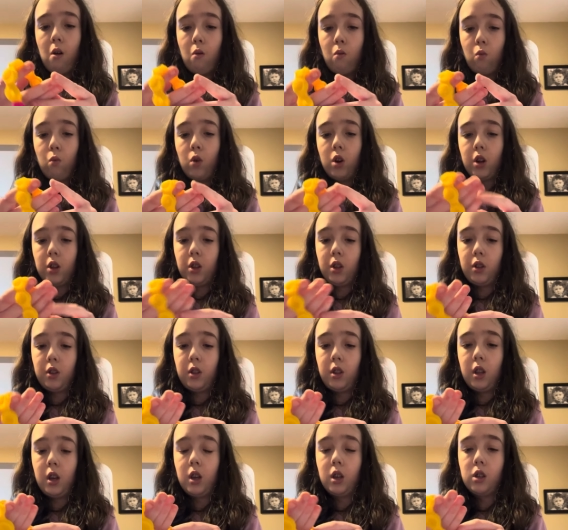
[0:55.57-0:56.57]
one of the
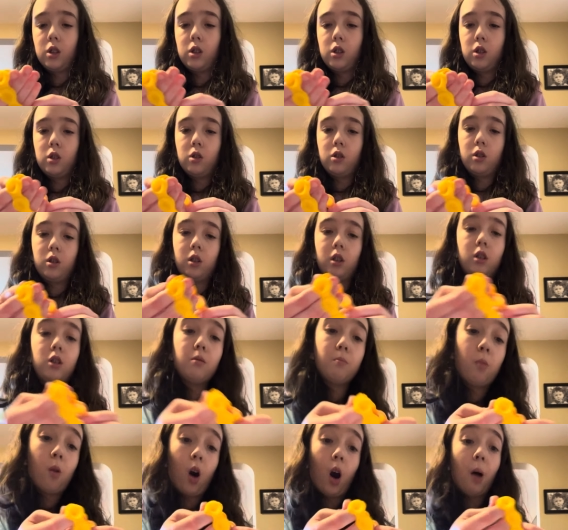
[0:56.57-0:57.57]
things. This
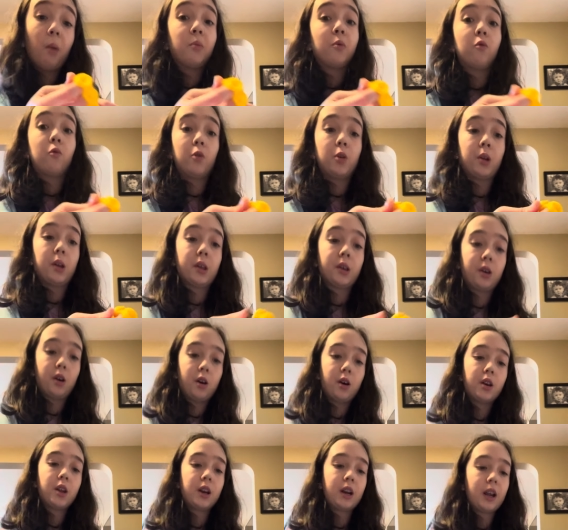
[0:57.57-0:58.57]
pops really
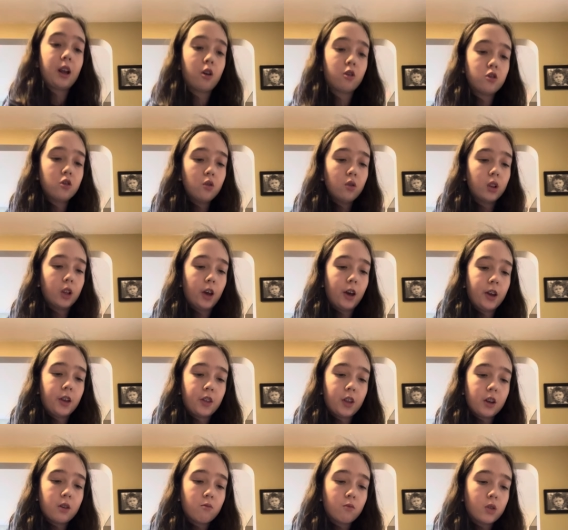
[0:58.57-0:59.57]
good, and I also like
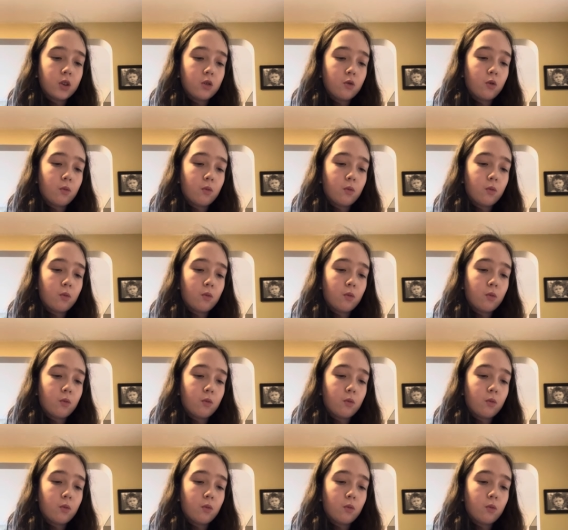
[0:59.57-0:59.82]
that when you